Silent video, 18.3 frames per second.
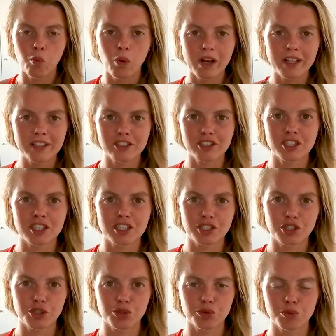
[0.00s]
when does
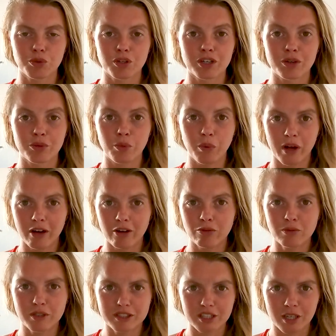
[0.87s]
the shoe work well?
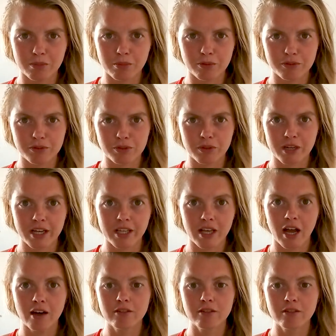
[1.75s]
On what type of terrain?